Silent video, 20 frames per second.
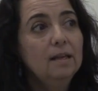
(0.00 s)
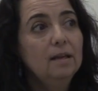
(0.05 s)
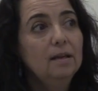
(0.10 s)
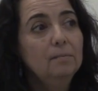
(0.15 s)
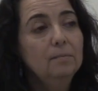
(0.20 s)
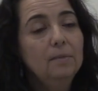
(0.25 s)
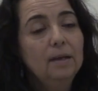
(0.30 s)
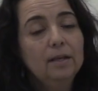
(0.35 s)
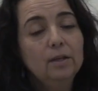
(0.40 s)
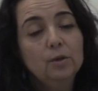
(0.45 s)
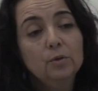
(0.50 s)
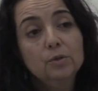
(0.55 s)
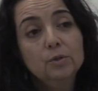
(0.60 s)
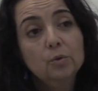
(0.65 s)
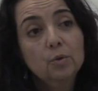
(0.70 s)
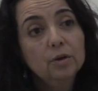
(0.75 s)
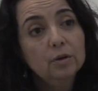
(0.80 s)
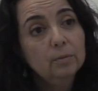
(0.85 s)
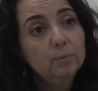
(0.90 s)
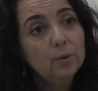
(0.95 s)
My
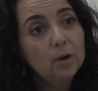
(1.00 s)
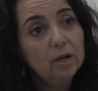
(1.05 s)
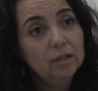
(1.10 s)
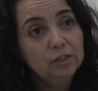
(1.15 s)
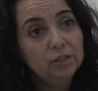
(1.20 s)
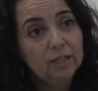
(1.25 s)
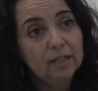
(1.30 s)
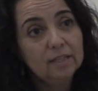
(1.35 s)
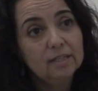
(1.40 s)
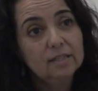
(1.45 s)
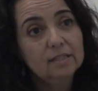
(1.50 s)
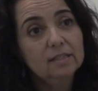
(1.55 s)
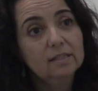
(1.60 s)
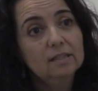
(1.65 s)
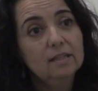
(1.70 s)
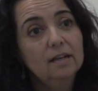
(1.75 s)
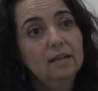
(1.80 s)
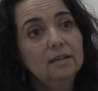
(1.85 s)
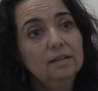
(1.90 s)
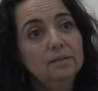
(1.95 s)
curatorial
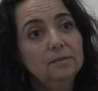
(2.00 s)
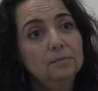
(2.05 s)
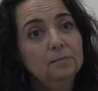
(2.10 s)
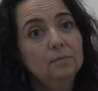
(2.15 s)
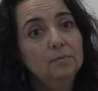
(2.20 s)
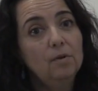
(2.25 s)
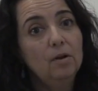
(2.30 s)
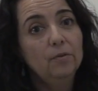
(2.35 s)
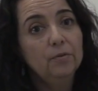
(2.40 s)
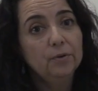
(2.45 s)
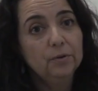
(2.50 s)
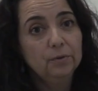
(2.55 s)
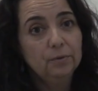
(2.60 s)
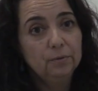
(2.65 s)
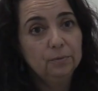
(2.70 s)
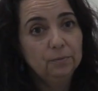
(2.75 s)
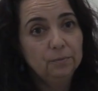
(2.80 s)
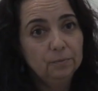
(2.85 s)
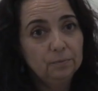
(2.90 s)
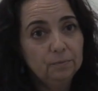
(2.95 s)
projects,
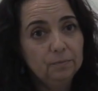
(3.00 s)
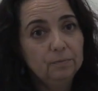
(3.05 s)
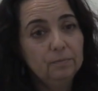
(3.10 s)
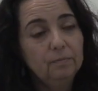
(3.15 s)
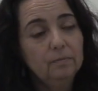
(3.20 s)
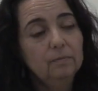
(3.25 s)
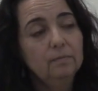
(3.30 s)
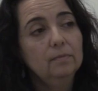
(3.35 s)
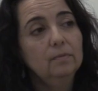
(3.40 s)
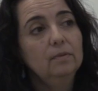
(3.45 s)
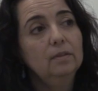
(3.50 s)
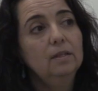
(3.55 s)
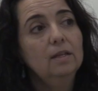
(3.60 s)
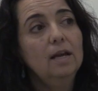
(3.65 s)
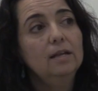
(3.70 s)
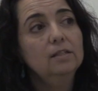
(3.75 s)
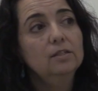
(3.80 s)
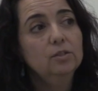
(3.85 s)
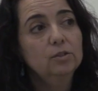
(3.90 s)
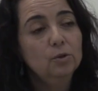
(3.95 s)
although
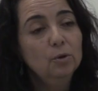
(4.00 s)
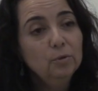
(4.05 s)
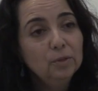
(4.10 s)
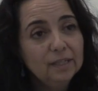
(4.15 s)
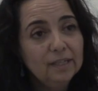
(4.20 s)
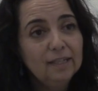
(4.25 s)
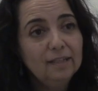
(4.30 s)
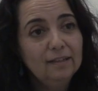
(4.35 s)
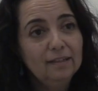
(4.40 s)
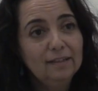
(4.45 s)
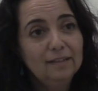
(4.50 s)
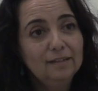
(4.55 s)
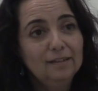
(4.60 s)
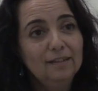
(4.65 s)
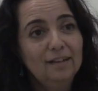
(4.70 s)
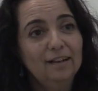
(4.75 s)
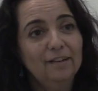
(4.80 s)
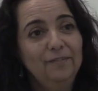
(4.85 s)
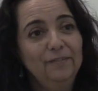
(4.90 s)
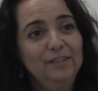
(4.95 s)
not solely in
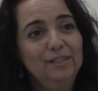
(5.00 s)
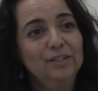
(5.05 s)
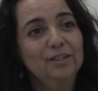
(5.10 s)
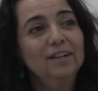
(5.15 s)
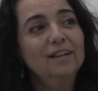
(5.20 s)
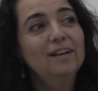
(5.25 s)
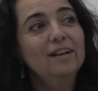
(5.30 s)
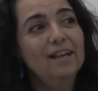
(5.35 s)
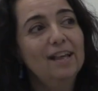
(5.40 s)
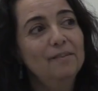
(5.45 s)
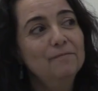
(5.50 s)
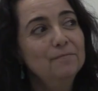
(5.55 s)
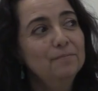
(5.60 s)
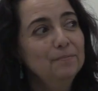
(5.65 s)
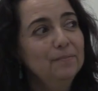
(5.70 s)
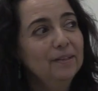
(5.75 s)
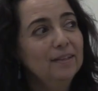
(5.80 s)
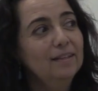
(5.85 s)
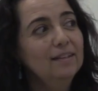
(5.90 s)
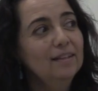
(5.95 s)
Vitra,
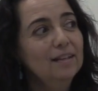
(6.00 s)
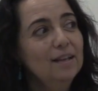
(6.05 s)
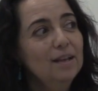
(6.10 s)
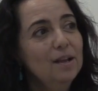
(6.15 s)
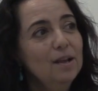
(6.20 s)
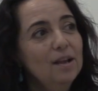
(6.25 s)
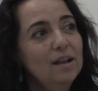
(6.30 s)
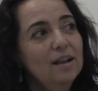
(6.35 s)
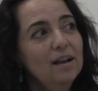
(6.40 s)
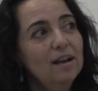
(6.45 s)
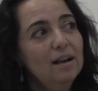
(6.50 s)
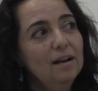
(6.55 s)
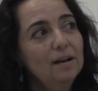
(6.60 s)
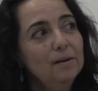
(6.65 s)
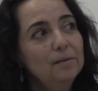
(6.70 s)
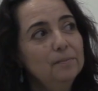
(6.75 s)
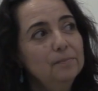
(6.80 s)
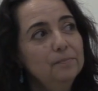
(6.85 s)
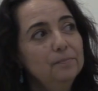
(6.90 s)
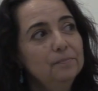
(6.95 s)
have been
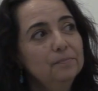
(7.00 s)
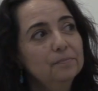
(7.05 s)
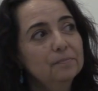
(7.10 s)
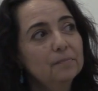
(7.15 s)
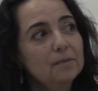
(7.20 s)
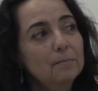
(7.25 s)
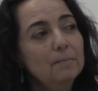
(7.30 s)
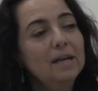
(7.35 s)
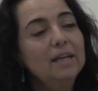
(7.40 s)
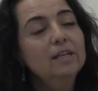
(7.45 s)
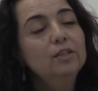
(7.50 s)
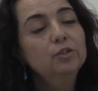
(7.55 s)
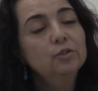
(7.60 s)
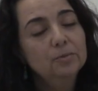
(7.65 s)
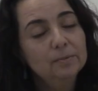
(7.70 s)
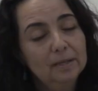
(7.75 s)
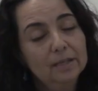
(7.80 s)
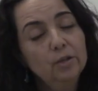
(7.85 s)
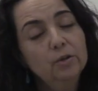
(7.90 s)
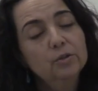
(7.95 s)
my
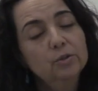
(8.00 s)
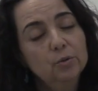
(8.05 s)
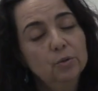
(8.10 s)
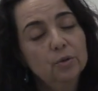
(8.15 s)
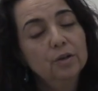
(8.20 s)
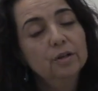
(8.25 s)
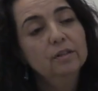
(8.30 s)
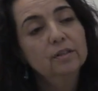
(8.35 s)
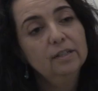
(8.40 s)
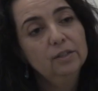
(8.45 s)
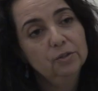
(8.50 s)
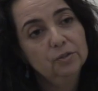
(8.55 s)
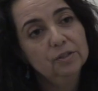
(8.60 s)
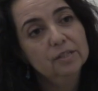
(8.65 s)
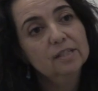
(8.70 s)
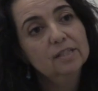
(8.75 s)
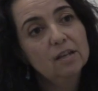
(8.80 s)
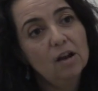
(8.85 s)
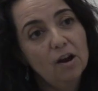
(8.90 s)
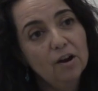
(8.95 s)
curatorial
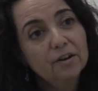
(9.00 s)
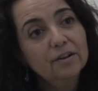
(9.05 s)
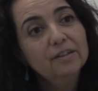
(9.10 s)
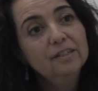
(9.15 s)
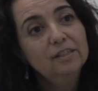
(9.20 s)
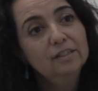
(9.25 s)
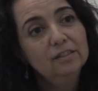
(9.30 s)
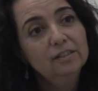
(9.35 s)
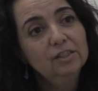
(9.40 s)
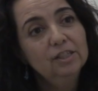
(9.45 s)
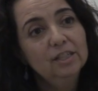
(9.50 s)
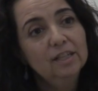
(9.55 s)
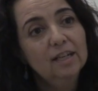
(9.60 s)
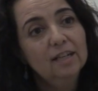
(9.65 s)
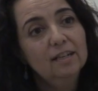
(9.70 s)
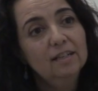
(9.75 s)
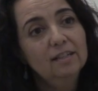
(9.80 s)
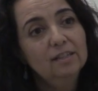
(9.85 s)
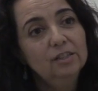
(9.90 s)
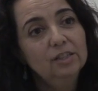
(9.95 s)
interests are in
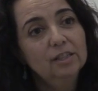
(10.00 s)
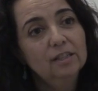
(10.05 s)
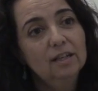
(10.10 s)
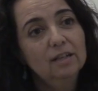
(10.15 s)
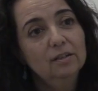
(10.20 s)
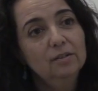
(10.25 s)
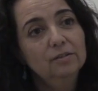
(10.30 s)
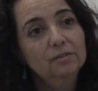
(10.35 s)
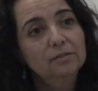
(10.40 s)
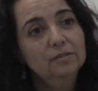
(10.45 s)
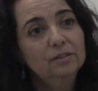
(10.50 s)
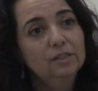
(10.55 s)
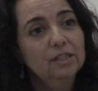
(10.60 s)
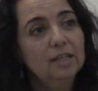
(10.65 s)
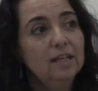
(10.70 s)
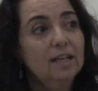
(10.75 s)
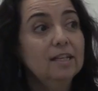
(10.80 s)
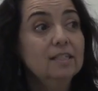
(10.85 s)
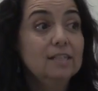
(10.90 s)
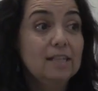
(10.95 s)
Chicana and Chicano,
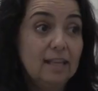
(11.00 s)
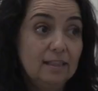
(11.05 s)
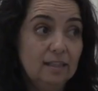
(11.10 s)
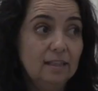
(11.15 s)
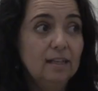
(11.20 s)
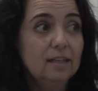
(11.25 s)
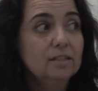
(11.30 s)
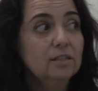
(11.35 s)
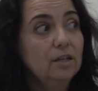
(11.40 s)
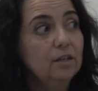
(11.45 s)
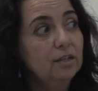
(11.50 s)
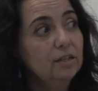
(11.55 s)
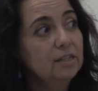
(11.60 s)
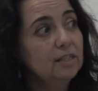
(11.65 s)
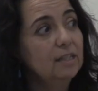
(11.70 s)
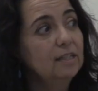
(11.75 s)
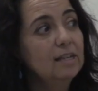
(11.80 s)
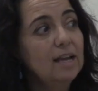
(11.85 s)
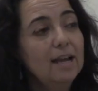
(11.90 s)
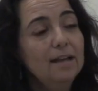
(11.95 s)
Chicanx, Latinx art,
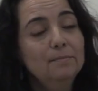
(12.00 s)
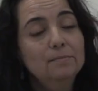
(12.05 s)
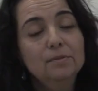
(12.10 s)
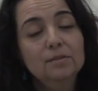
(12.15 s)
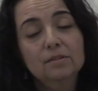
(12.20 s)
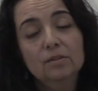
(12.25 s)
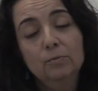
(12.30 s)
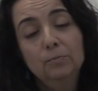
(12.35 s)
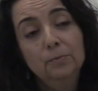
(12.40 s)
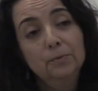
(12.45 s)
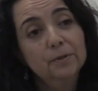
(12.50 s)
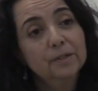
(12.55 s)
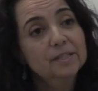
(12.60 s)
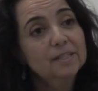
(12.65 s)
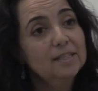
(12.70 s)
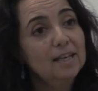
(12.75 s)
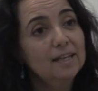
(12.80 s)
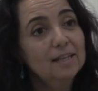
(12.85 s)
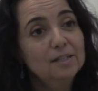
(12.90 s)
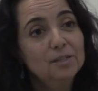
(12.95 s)
and I'm super
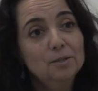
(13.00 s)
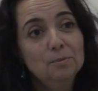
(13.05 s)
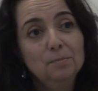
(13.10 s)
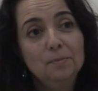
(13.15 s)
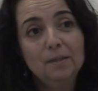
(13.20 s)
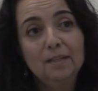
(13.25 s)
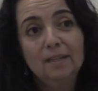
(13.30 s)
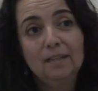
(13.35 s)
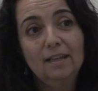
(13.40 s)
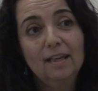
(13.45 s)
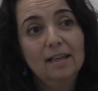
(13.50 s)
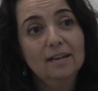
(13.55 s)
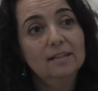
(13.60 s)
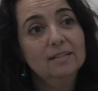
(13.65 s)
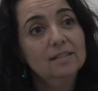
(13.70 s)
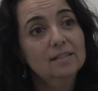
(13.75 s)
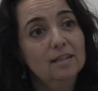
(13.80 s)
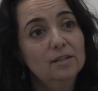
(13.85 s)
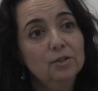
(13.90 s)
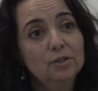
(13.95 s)
excited to be at a
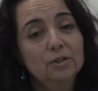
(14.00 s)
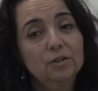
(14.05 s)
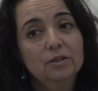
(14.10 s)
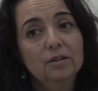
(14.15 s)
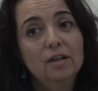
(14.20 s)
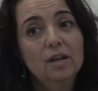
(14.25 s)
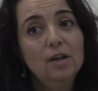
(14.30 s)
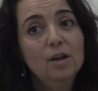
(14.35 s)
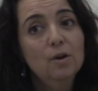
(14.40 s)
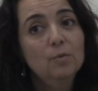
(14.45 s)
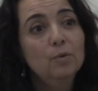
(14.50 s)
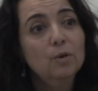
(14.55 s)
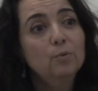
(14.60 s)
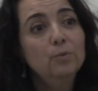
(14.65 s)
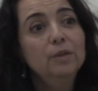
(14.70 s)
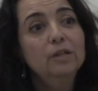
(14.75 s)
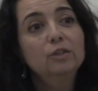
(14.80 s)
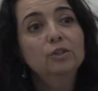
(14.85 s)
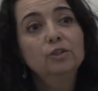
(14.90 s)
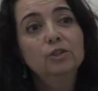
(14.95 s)
center where
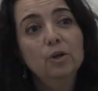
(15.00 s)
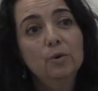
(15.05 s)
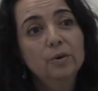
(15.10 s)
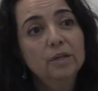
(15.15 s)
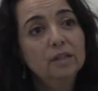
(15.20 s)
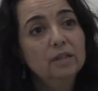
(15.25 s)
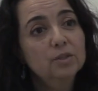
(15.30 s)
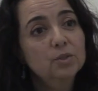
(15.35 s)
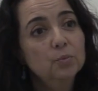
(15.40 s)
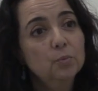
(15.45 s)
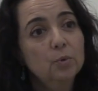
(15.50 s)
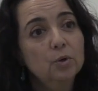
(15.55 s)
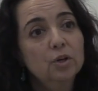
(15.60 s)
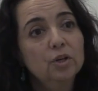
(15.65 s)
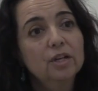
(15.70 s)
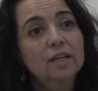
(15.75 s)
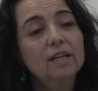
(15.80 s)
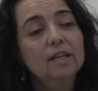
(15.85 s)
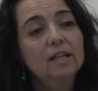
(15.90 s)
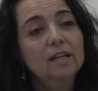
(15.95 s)
we are showing this
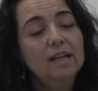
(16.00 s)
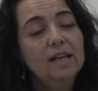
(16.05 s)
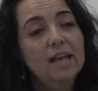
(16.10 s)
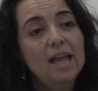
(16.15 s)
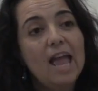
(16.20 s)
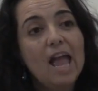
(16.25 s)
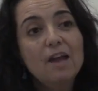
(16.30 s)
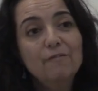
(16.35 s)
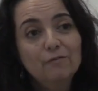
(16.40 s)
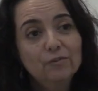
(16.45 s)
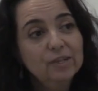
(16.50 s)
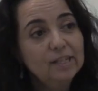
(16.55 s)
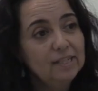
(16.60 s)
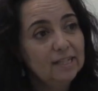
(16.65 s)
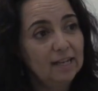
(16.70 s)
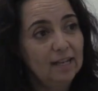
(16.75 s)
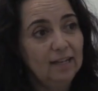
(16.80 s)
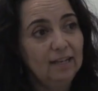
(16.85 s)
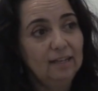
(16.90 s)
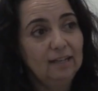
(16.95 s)
work every
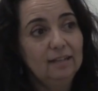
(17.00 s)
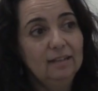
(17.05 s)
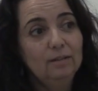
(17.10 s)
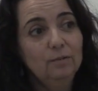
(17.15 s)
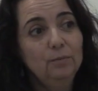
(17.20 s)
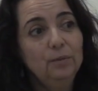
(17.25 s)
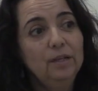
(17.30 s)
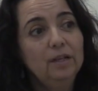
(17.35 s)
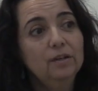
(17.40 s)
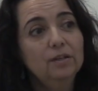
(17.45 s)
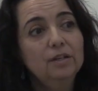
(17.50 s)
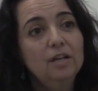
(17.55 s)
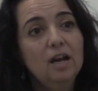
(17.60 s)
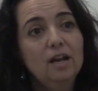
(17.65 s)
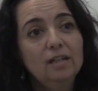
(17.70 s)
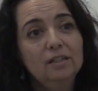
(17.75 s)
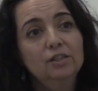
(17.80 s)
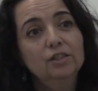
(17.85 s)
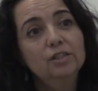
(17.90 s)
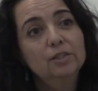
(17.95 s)
day. We are
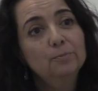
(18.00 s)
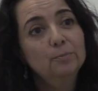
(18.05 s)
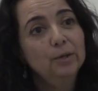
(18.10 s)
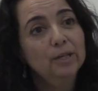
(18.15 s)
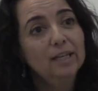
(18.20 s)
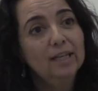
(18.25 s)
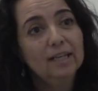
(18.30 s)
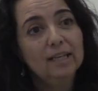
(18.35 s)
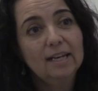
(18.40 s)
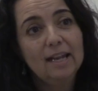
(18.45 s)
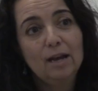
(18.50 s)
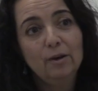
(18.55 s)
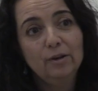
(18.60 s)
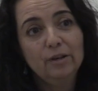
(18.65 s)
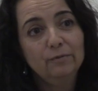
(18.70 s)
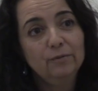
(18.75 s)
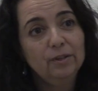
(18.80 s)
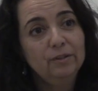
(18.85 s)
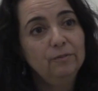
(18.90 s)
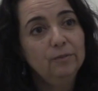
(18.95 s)
not just bringing it out
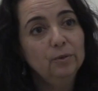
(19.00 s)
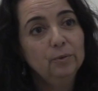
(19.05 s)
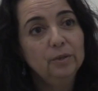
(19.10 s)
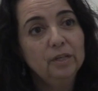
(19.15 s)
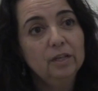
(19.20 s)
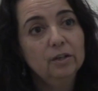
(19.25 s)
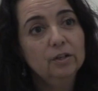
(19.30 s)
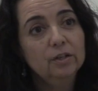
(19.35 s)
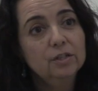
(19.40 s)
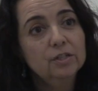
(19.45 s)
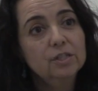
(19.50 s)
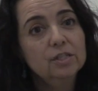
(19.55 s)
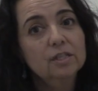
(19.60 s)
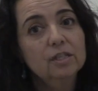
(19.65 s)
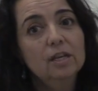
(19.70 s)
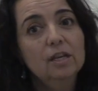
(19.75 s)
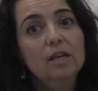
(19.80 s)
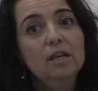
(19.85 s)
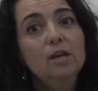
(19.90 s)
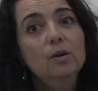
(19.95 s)
every few years.
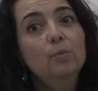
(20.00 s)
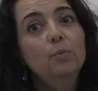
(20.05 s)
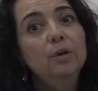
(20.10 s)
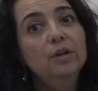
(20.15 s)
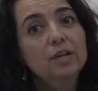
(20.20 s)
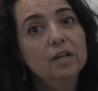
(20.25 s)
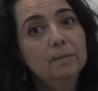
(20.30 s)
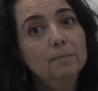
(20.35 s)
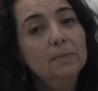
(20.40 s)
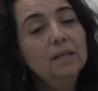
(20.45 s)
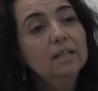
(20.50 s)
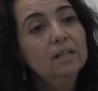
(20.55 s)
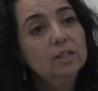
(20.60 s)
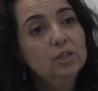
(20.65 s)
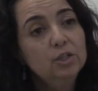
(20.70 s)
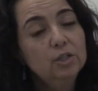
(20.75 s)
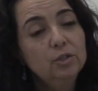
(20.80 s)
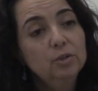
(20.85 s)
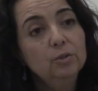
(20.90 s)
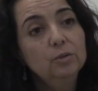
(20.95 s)
We're
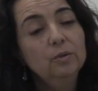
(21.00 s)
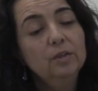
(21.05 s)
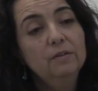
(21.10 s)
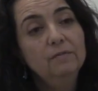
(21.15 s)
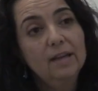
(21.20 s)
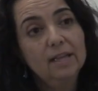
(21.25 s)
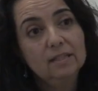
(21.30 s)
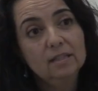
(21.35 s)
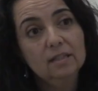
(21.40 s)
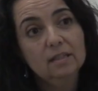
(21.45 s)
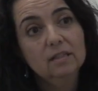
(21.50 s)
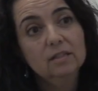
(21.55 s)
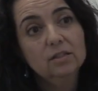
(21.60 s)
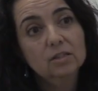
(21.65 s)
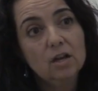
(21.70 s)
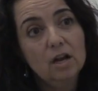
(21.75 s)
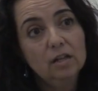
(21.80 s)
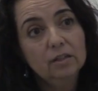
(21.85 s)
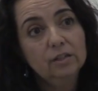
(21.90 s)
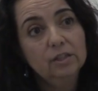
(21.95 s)
committed to advancing the
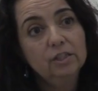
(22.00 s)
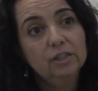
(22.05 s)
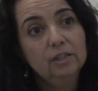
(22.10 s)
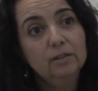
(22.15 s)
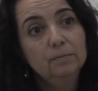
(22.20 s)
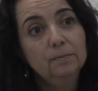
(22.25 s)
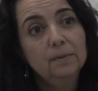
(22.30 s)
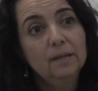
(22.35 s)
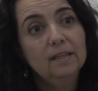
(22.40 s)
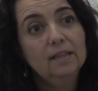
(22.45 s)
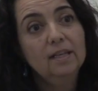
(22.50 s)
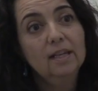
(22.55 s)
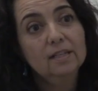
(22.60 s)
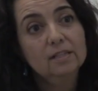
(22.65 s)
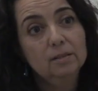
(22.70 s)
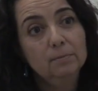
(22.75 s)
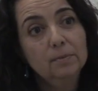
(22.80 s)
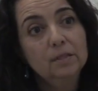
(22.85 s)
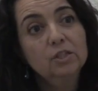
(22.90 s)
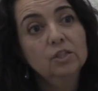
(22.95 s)
scholarship and the
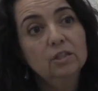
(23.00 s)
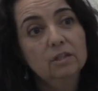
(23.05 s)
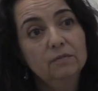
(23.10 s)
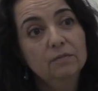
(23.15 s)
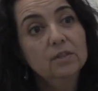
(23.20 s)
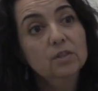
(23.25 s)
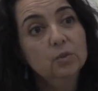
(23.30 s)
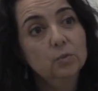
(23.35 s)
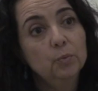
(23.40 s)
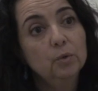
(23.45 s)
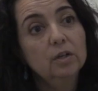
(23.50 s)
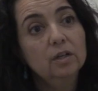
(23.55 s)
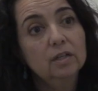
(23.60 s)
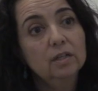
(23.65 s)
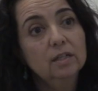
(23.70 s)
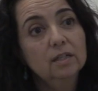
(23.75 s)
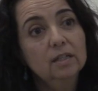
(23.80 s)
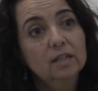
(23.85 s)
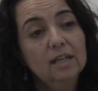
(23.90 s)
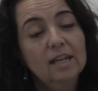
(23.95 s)
exhibition of this
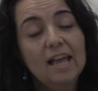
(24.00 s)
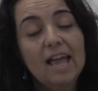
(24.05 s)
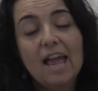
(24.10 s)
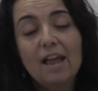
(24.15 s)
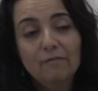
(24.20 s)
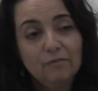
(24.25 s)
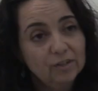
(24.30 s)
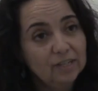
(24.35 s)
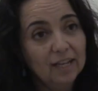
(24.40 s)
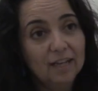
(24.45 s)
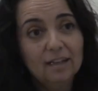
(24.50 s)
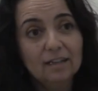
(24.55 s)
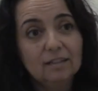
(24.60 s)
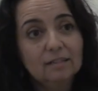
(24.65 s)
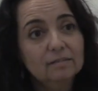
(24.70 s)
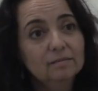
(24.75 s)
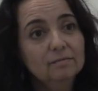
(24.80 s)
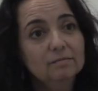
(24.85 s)
work every day.